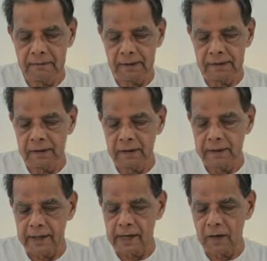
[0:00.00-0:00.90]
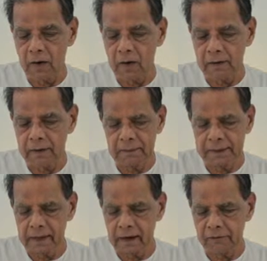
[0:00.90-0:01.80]
but care not,
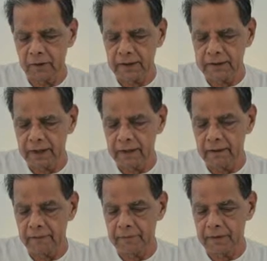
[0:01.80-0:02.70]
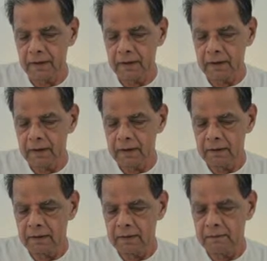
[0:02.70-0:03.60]
but care for nothing,
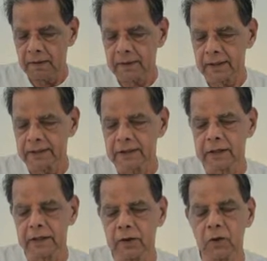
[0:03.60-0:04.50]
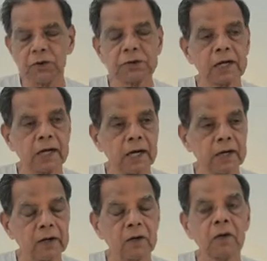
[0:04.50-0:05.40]
but his ego's
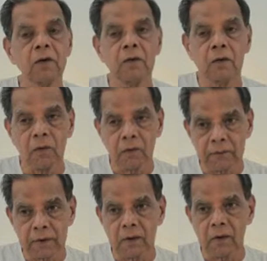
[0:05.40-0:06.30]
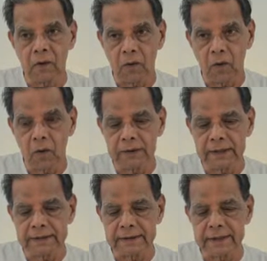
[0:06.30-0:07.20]
drive. All
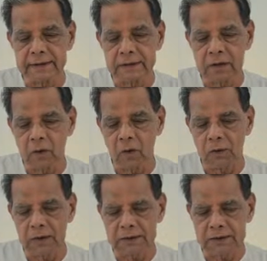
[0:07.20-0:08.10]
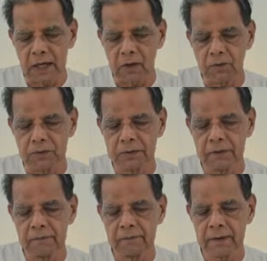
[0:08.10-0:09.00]
these things hold does sounds,
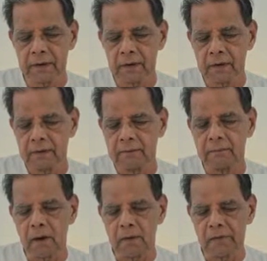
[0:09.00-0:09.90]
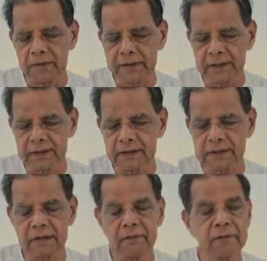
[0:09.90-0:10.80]
mouth visions,